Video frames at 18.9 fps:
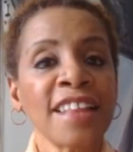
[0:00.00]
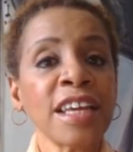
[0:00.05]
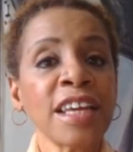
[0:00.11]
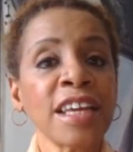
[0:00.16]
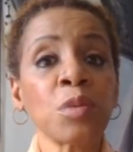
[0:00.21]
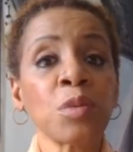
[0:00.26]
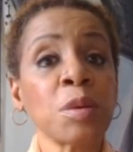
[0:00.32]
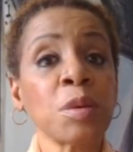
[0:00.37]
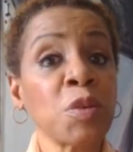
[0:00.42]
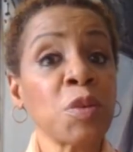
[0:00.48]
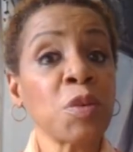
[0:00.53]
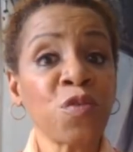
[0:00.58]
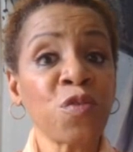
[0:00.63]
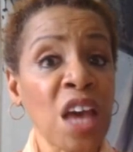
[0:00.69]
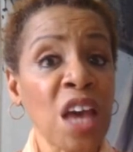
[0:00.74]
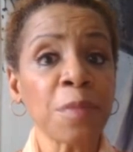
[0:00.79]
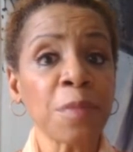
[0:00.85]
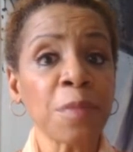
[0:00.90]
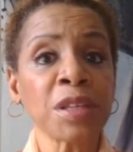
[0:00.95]
I think it would be
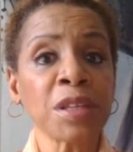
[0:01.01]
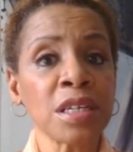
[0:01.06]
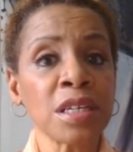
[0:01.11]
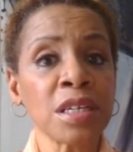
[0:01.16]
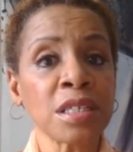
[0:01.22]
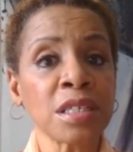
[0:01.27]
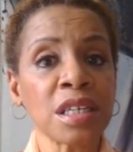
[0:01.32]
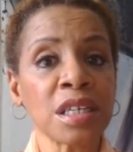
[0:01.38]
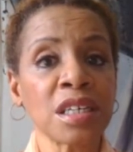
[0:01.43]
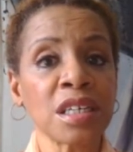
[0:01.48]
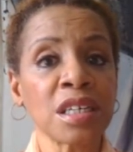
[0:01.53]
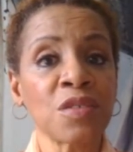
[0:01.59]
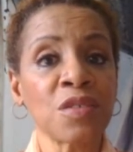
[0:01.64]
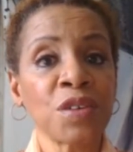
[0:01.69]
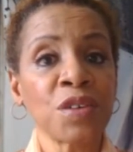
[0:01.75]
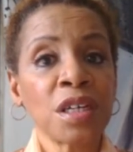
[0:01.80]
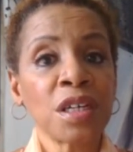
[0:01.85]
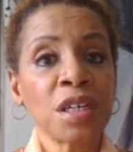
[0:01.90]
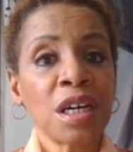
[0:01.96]
fabulous
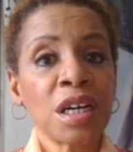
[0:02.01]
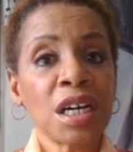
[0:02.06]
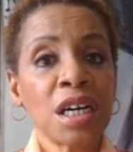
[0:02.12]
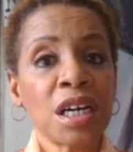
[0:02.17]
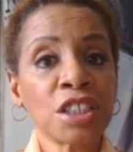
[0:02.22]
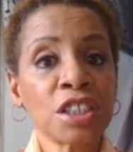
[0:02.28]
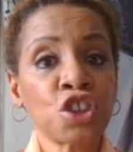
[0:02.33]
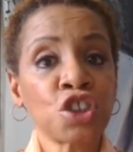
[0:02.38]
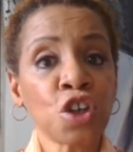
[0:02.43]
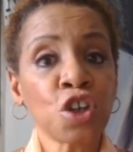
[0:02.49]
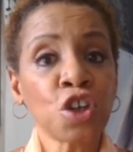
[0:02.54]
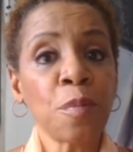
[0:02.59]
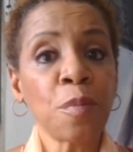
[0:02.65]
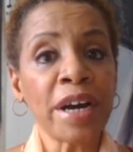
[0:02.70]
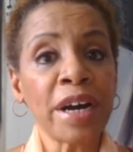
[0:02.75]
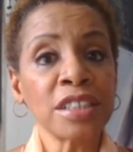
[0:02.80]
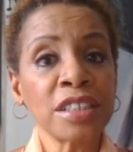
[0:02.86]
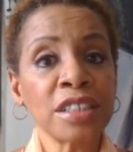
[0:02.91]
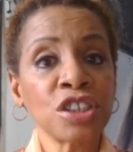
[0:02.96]
if uh, Joe
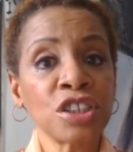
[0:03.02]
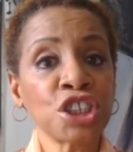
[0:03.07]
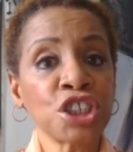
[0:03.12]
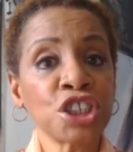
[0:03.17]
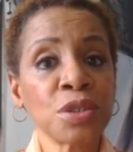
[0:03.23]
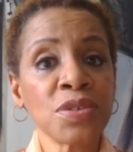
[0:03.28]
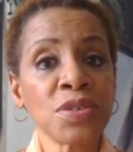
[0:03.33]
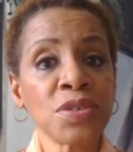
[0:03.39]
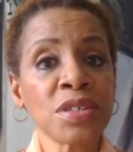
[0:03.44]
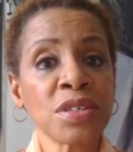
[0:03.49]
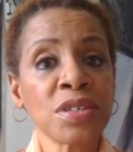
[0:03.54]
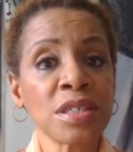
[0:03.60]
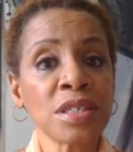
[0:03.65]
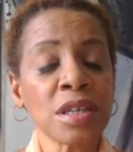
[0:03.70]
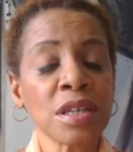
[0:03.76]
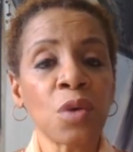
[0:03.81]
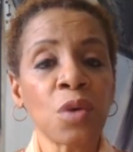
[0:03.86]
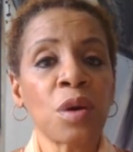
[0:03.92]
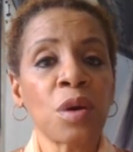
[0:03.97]
Biden
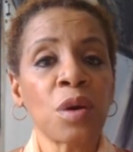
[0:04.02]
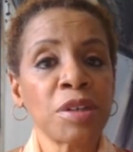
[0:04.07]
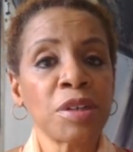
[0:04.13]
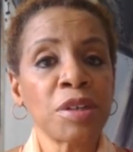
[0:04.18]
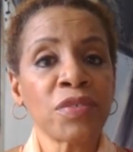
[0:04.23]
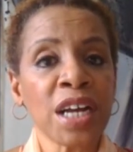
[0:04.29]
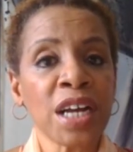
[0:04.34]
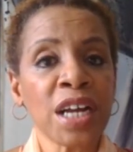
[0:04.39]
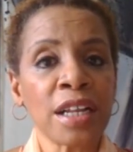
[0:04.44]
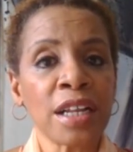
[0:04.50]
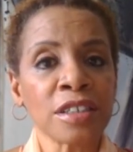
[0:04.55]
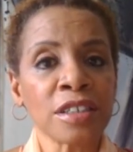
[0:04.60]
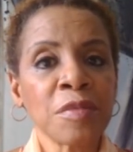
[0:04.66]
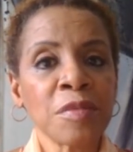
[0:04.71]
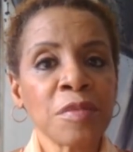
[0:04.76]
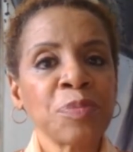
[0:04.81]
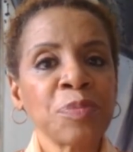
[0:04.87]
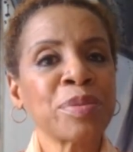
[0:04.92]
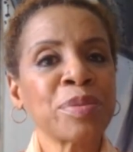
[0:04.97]
chooses a woman of
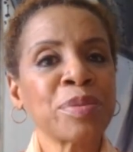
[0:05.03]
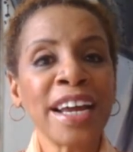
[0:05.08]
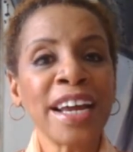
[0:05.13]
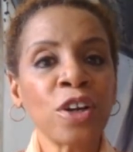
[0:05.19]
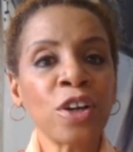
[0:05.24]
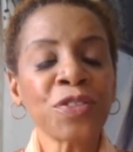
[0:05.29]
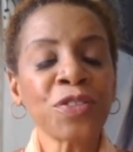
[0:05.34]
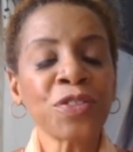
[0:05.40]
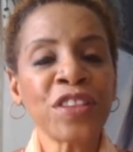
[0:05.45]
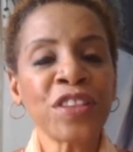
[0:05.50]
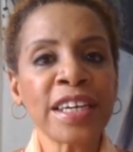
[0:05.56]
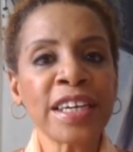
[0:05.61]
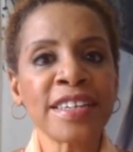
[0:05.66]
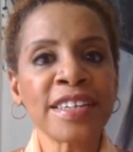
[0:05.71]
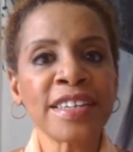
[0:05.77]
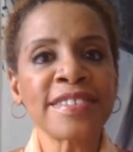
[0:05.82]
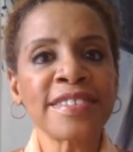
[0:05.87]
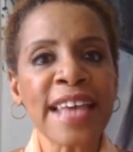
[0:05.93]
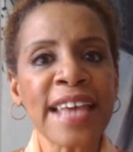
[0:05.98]
color, but I don't
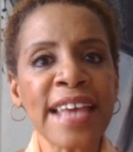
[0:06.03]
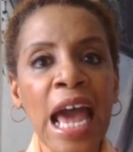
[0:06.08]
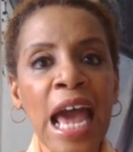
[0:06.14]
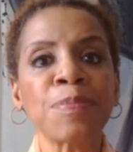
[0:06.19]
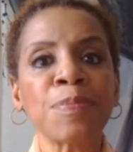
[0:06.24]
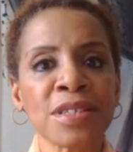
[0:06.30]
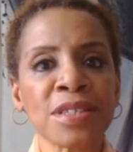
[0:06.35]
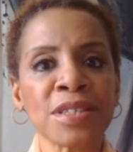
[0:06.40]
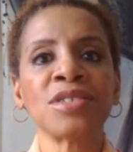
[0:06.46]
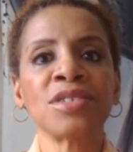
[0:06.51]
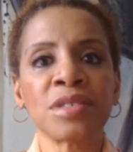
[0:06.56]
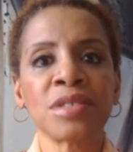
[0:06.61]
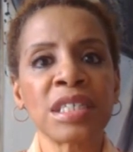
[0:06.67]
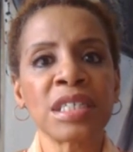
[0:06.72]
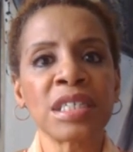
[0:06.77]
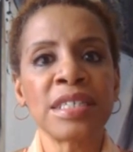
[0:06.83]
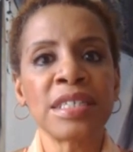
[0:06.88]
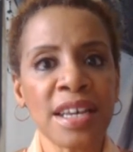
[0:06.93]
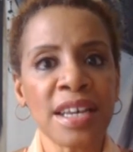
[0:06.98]
think it is
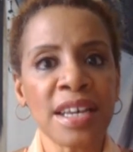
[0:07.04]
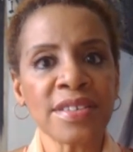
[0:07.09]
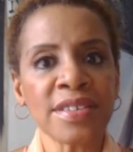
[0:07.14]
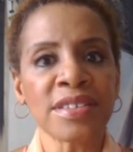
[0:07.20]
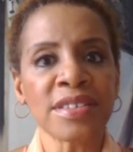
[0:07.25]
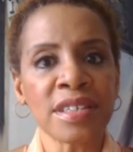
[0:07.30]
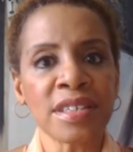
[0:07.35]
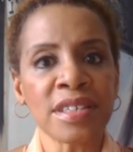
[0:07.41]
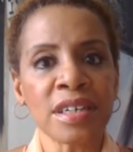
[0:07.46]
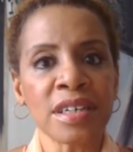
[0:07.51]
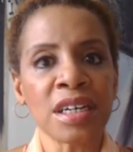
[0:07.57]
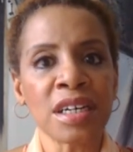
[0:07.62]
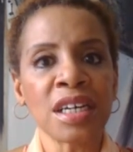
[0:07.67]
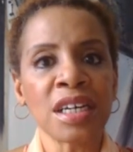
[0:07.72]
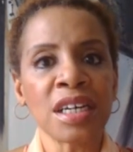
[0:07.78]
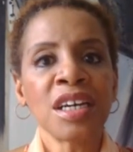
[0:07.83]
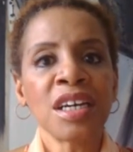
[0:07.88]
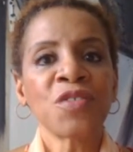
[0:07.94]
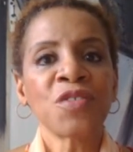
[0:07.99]
absolutely
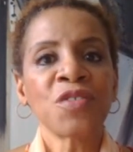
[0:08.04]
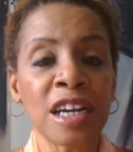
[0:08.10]
necessary.